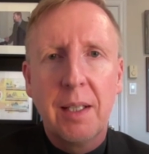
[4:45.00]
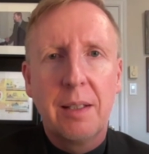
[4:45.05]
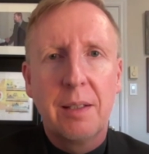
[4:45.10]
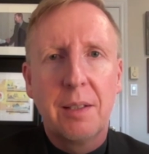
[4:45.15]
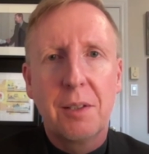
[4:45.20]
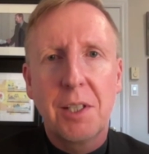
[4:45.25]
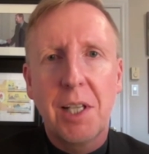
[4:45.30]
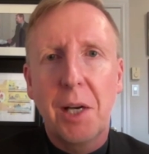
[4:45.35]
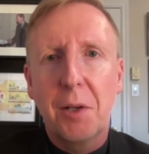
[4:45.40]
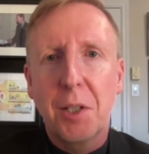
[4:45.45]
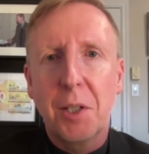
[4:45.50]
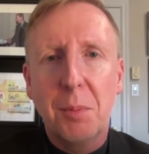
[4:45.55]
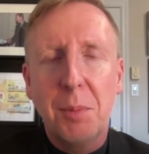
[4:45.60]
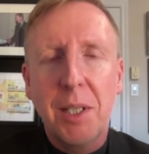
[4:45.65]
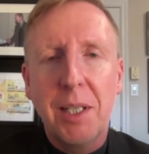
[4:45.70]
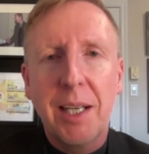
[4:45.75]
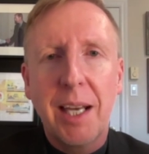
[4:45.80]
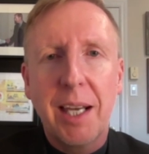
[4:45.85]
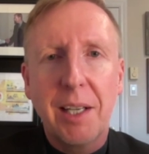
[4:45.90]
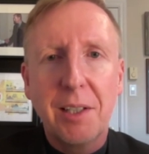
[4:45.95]
there's now going to be
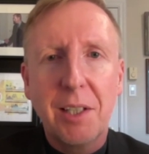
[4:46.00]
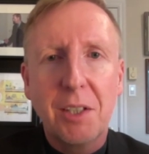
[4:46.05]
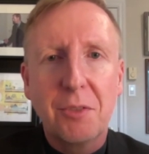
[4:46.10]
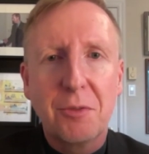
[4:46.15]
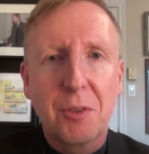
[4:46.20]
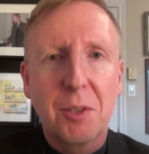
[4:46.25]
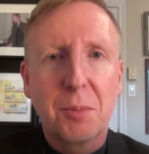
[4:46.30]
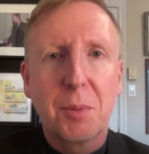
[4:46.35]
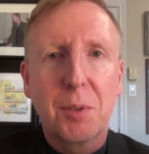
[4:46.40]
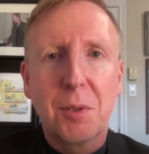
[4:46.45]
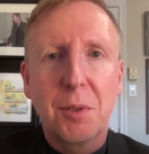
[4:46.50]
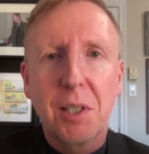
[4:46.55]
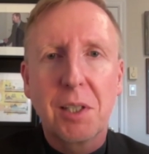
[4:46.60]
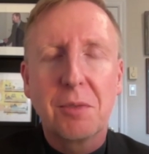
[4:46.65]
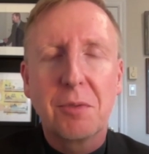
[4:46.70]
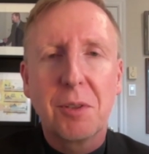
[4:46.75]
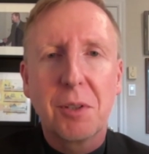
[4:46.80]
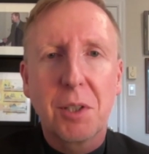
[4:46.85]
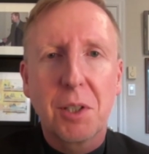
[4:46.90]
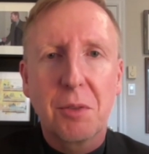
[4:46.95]
a candidate for the
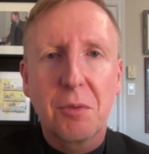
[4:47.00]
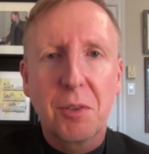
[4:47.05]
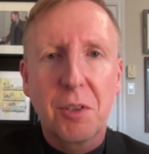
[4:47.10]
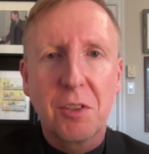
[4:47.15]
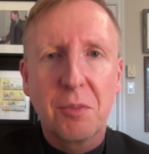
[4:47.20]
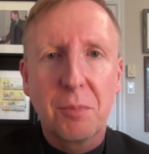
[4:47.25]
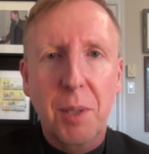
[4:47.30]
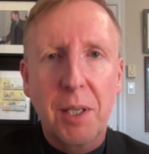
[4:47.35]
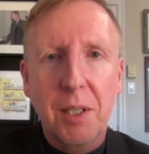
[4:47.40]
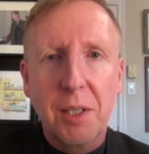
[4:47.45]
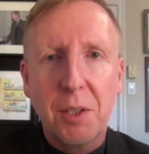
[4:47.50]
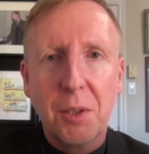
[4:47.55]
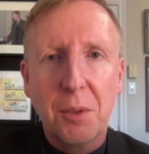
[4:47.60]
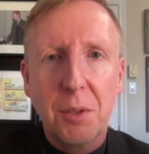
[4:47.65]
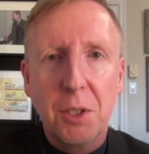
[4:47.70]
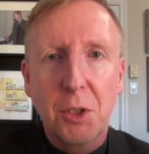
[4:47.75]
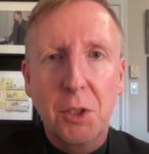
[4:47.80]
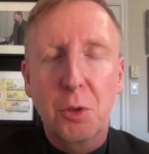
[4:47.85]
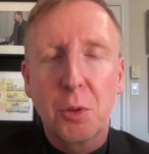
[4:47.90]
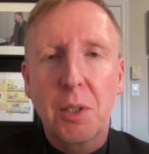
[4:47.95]
progressive conservative party who
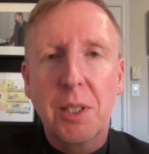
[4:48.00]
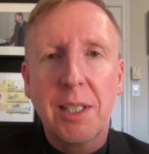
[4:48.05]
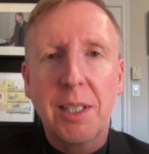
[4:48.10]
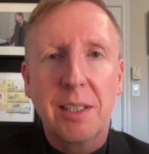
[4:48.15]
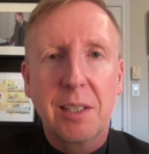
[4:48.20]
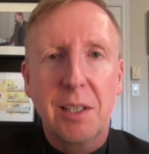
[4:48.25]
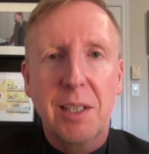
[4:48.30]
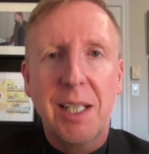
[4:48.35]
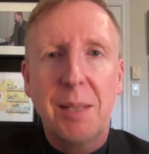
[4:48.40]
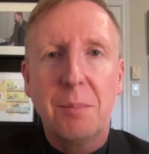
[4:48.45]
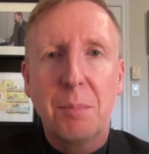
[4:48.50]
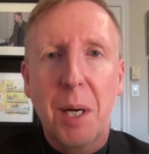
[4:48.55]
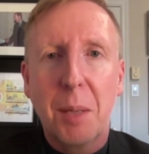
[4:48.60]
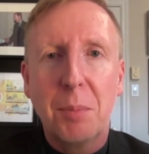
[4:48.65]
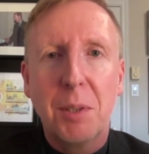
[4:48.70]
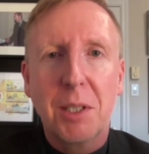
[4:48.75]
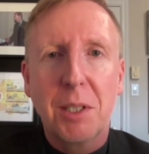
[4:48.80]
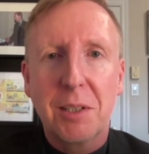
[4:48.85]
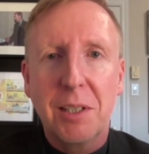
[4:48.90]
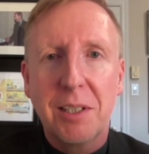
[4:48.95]
literally has claimed
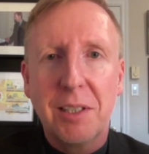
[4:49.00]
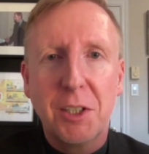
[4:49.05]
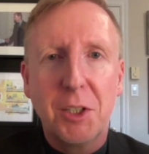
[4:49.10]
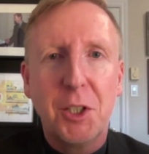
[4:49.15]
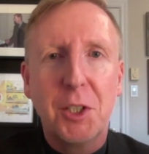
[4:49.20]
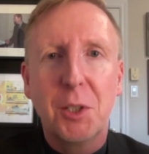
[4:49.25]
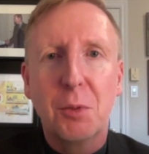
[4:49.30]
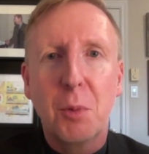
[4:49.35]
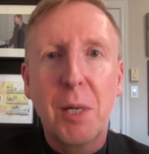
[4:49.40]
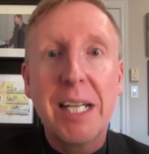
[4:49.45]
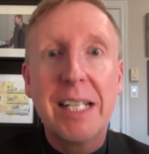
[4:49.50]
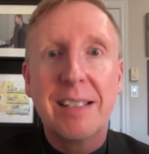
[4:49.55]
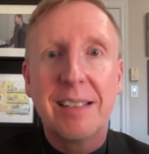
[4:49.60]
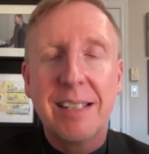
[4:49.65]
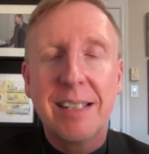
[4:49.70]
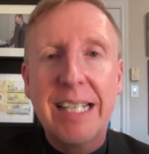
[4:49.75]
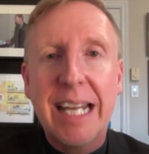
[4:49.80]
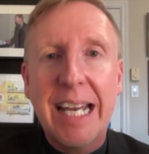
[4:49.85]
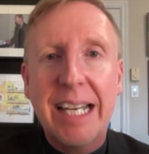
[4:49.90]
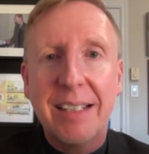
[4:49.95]
publicly that she can raise
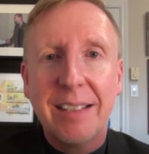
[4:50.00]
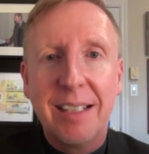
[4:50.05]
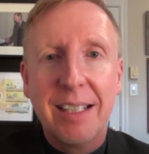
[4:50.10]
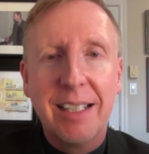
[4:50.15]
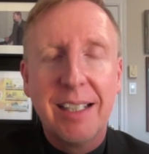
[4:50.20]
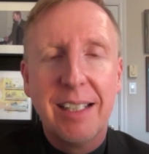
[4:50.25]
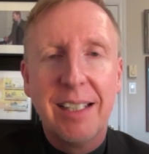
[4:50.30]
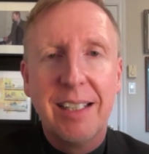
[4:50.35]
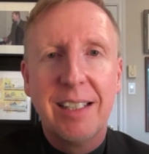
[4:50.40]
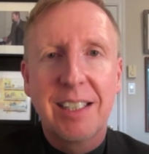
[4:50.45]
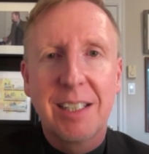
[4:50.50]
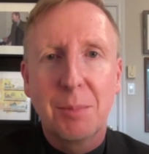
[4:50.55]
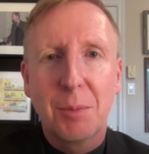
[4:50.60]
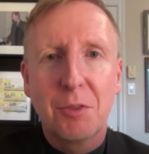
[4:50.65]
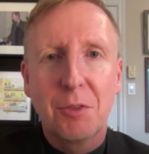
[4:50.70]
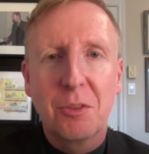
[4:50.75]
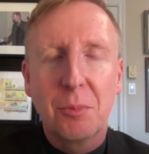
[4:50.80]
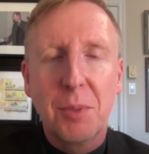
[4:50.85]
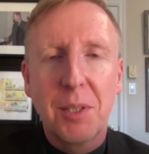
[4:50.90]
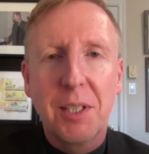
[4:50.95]
the dead
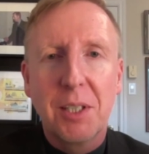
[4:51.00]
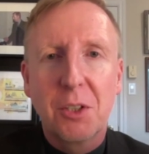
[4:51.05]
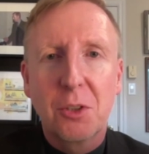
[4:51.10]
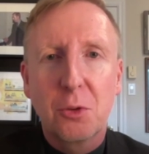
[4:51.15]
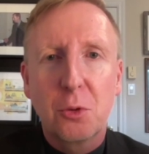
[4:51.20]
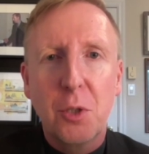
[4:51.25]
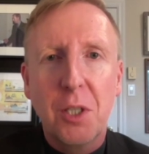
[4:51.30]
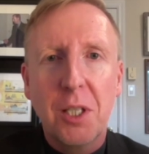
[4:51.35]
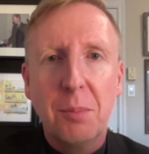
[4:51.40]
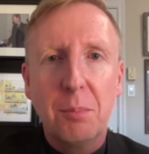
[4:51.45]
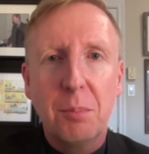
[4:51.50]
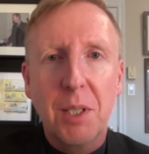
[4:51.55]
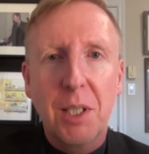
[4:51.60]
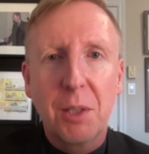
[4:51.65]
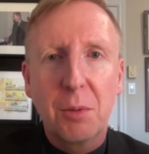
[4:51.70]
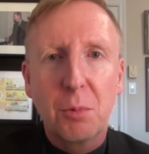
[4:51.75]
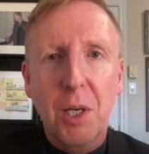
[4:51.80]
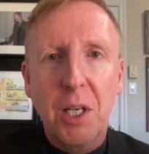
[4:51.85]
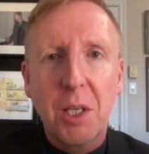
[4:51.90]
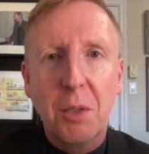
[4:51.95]
someone from an extreme uh,
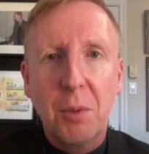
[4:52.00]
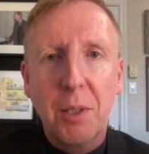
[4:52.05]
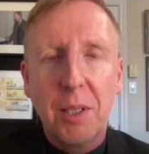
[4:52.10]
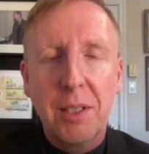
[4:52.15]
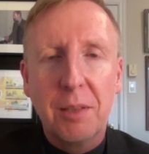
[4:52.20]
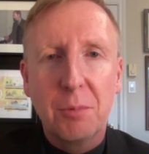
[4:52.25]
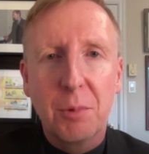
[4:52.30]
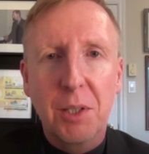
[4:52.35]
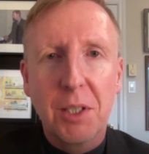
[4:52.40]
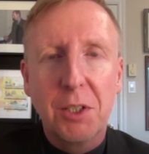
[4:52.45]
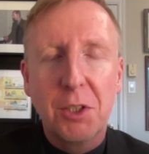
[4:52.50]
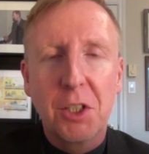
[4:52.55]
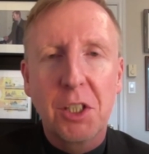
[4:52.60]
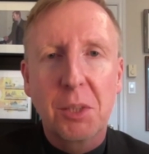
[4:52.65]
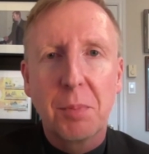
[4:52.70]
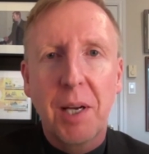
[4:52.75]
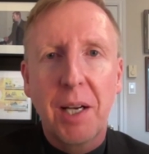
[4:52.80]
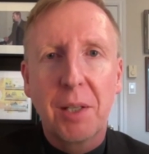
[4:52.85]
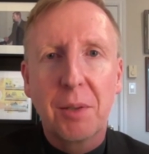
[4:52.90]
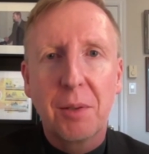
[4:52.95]
right-wing religious
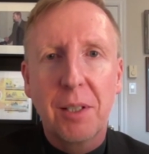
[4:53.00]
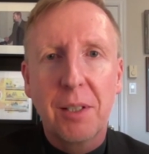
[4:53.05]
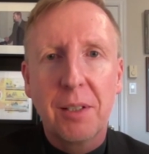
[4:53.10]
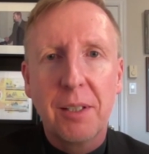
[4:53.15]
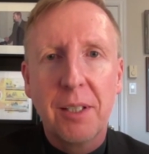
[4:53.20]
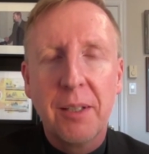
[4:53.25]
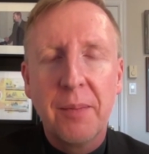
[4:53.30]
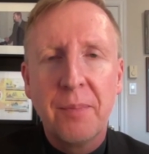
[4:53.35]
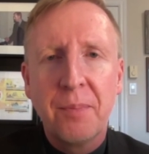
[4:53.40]
background